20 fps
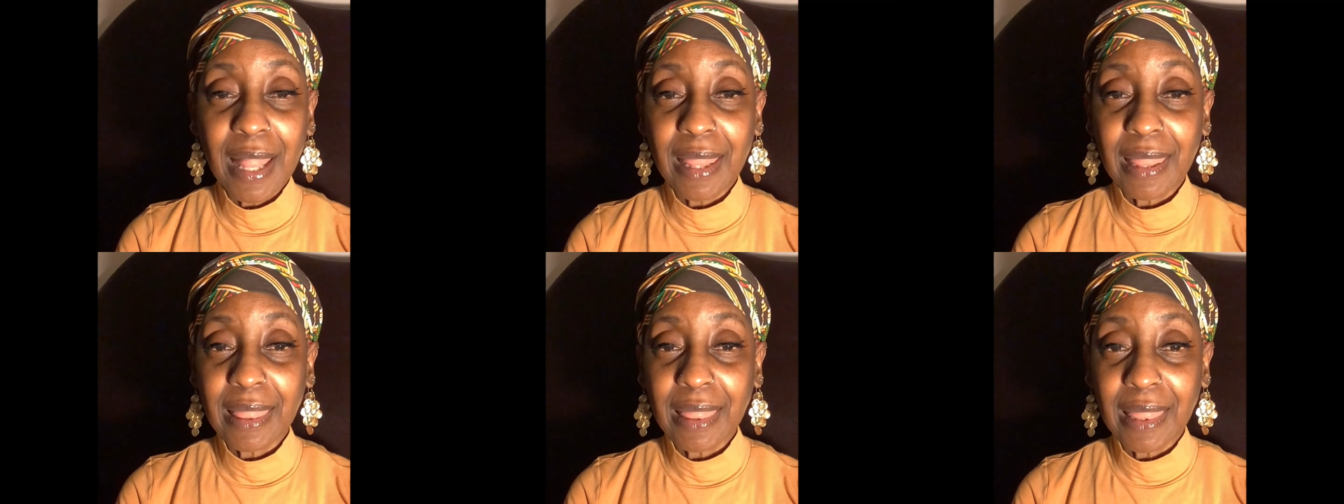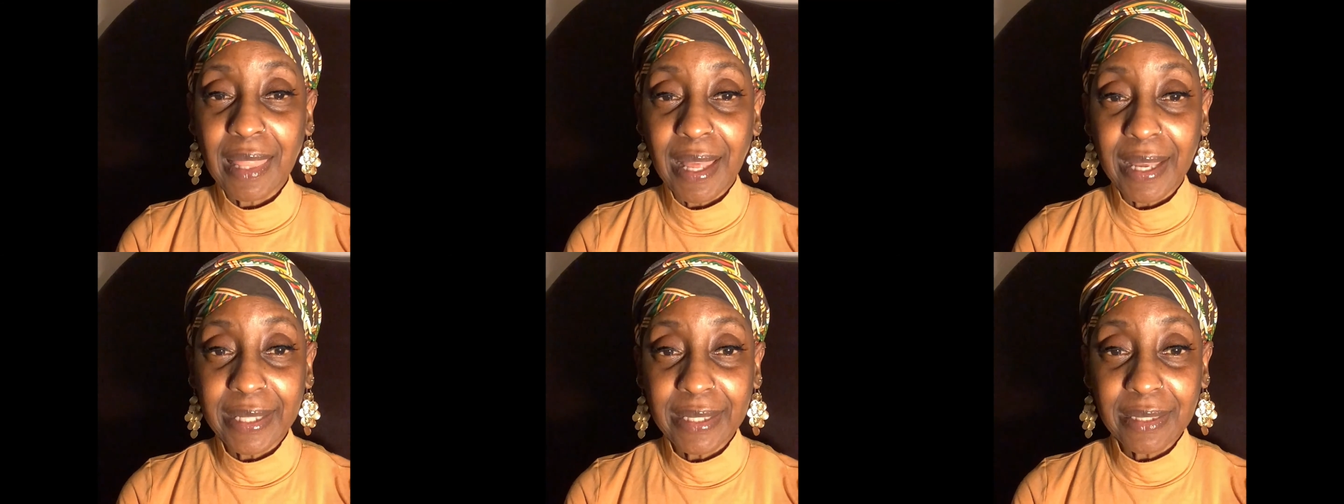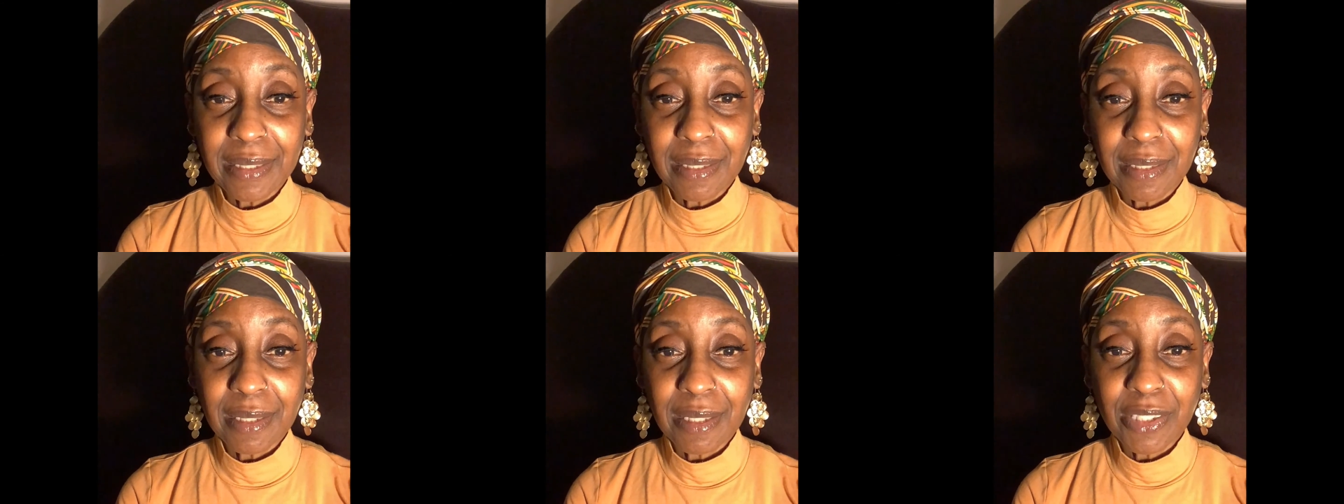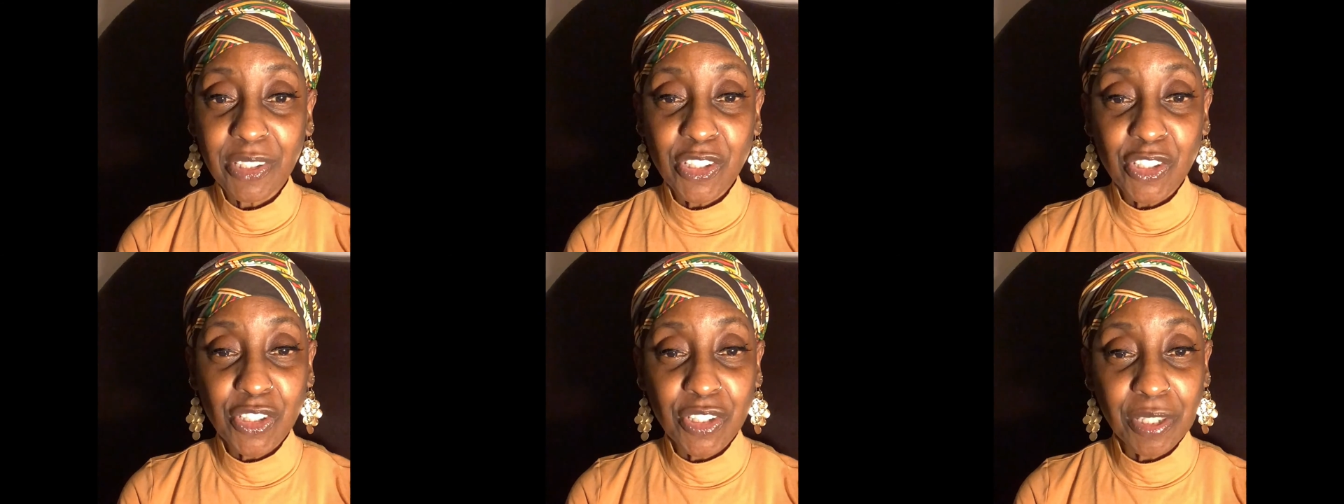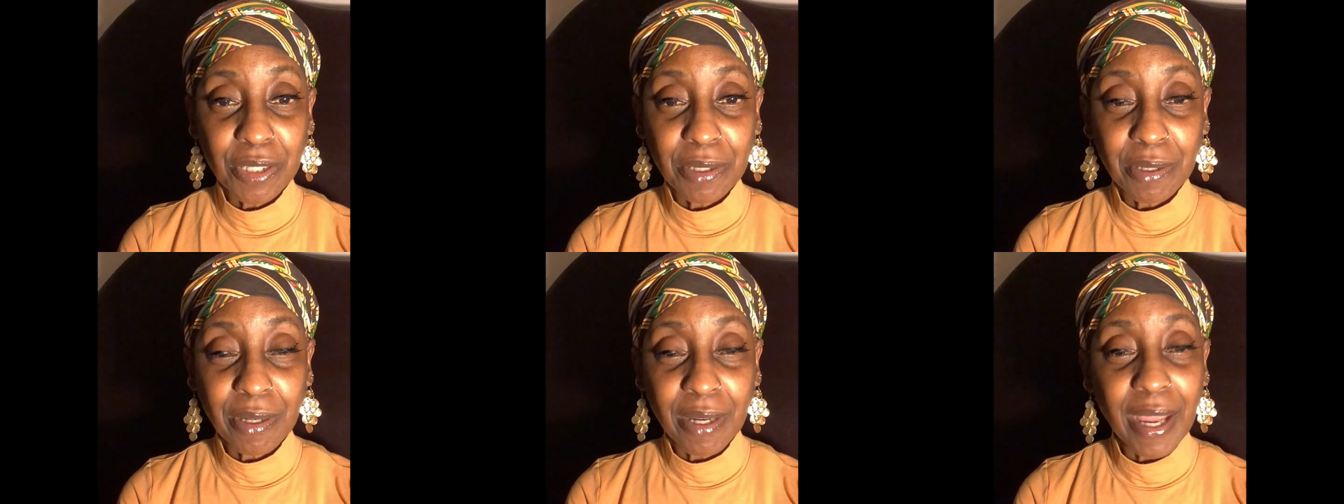like,
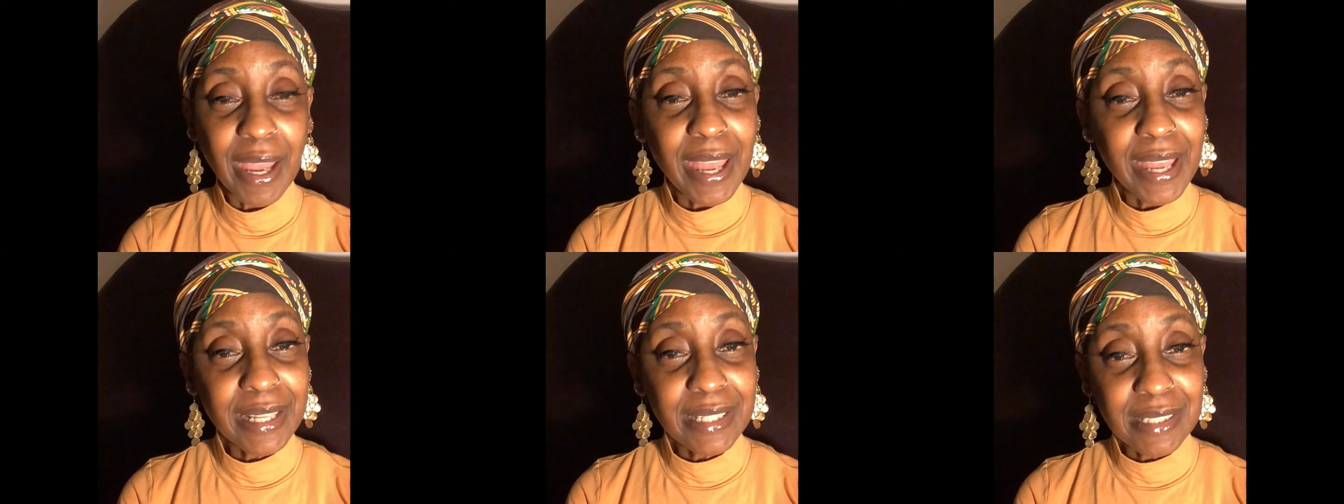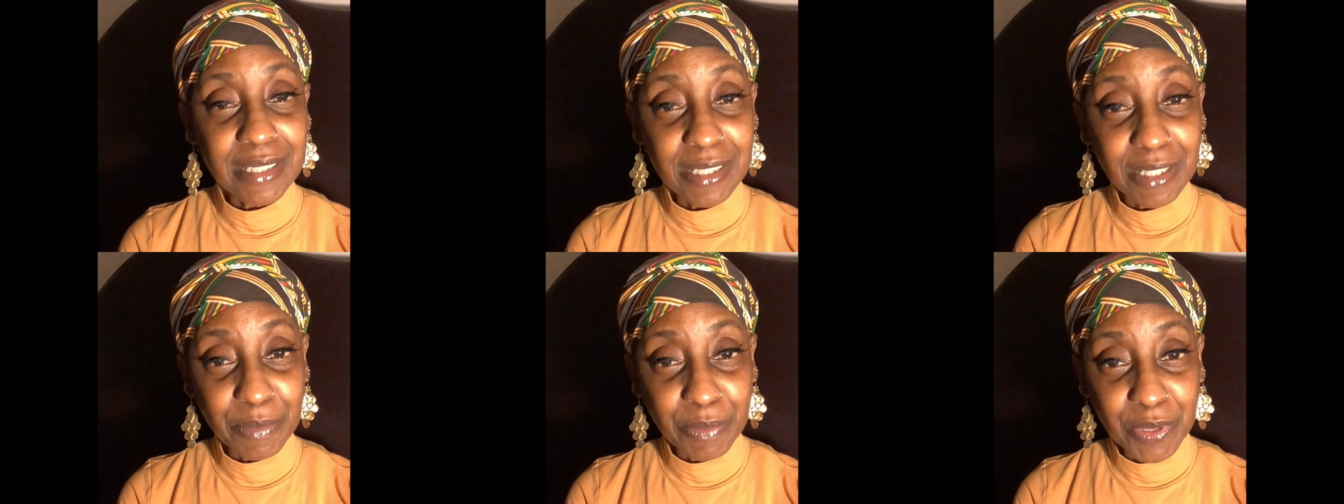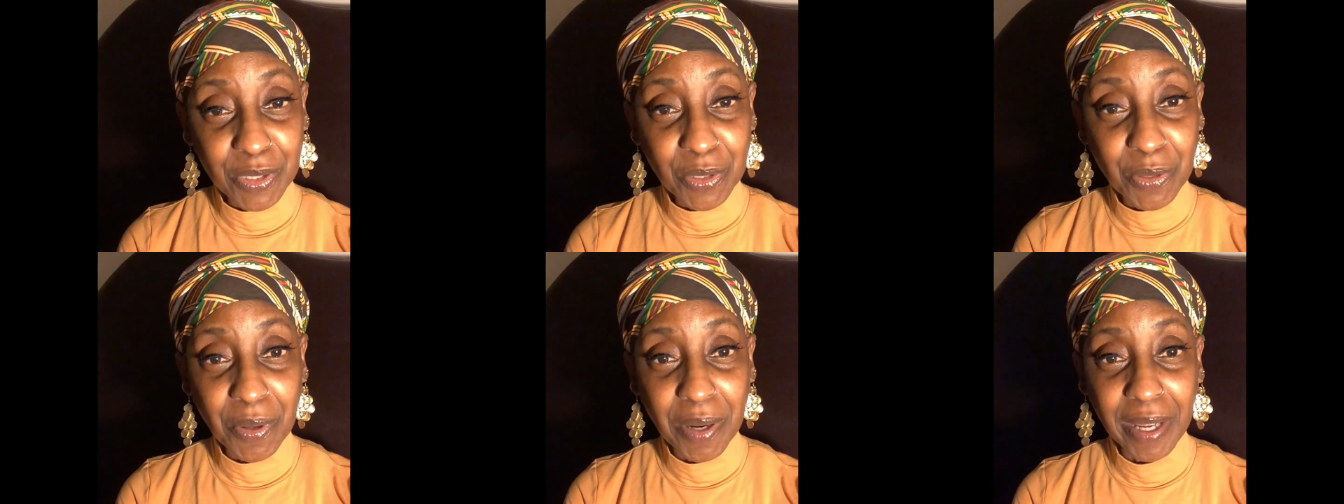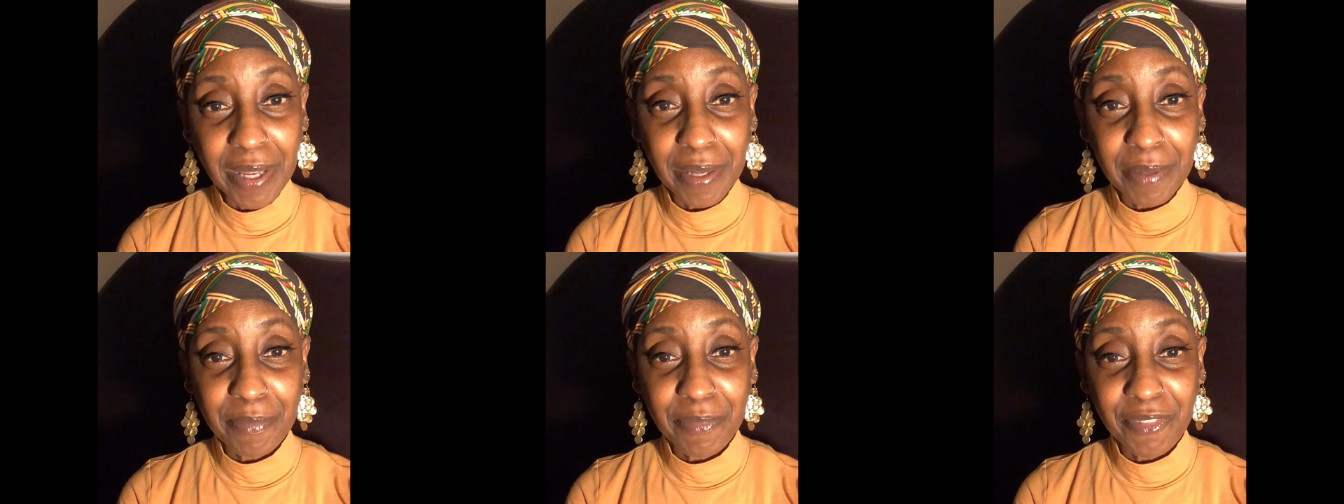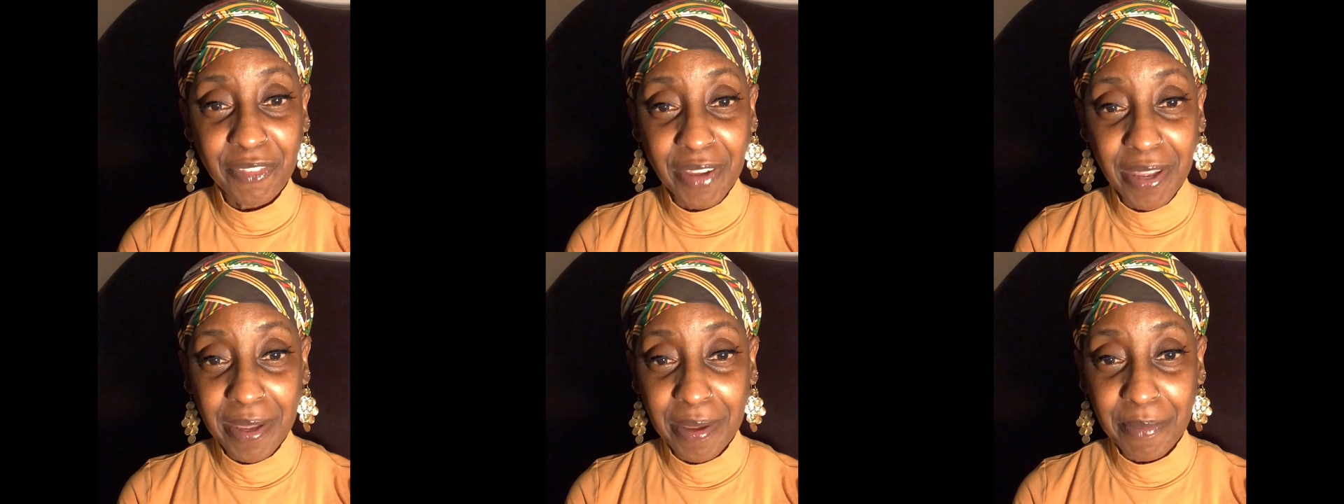share, and subscribe,
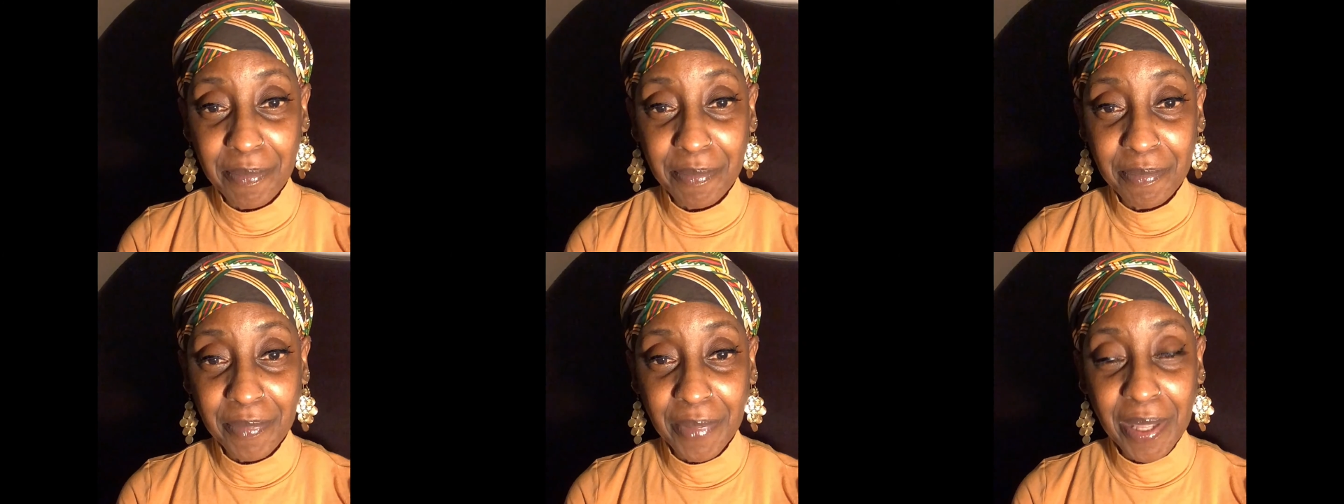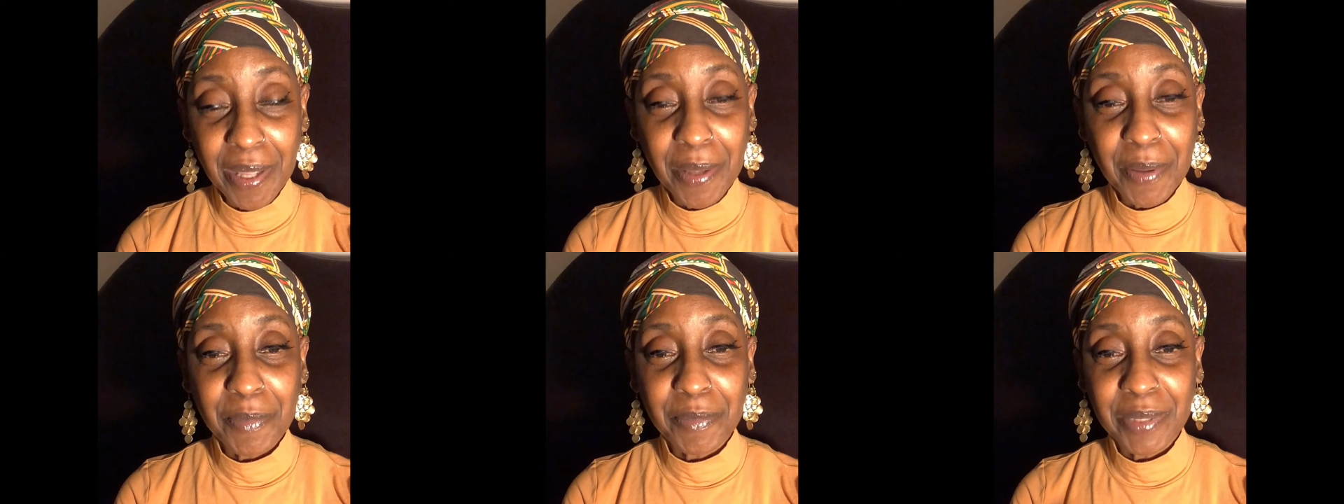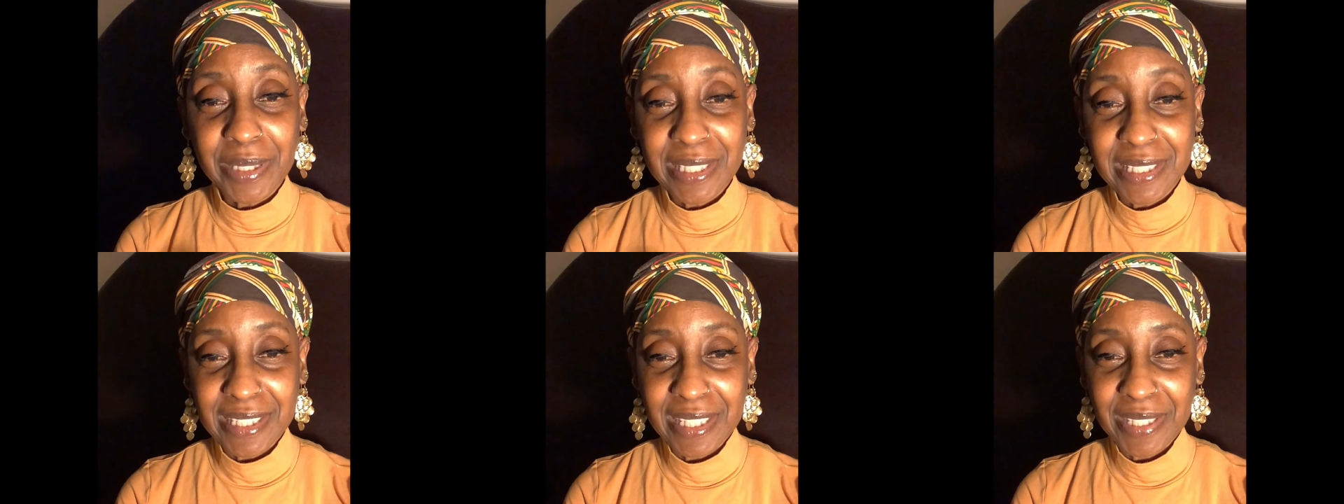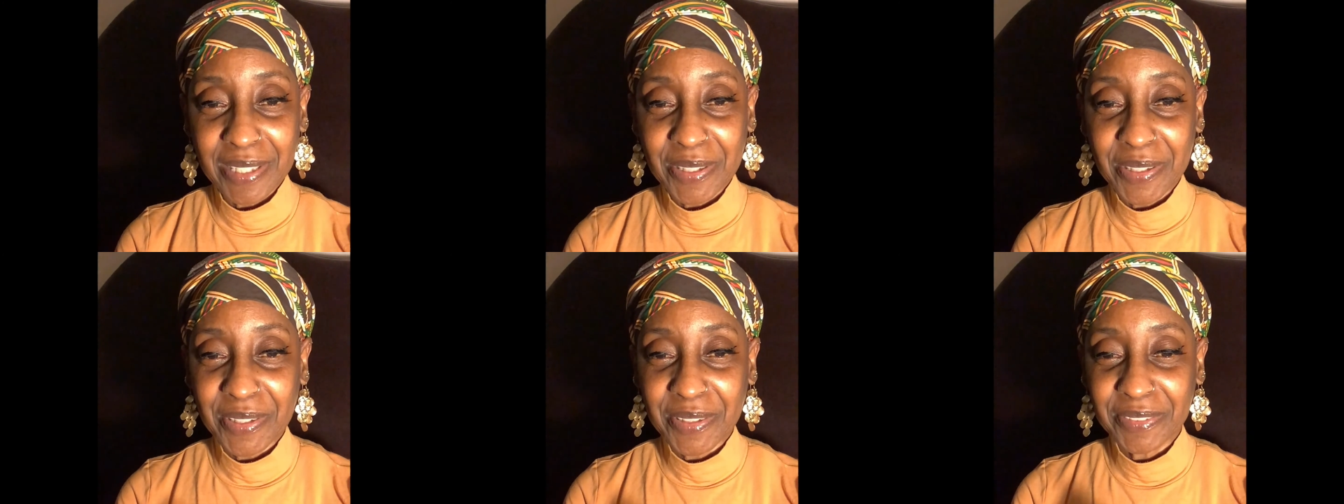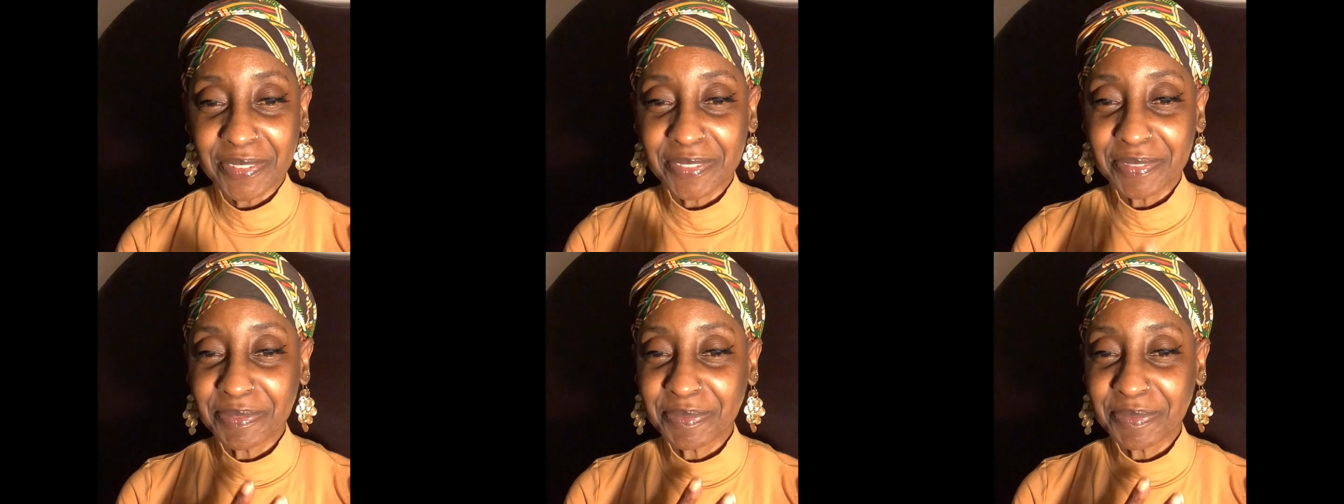fam. Peace and love.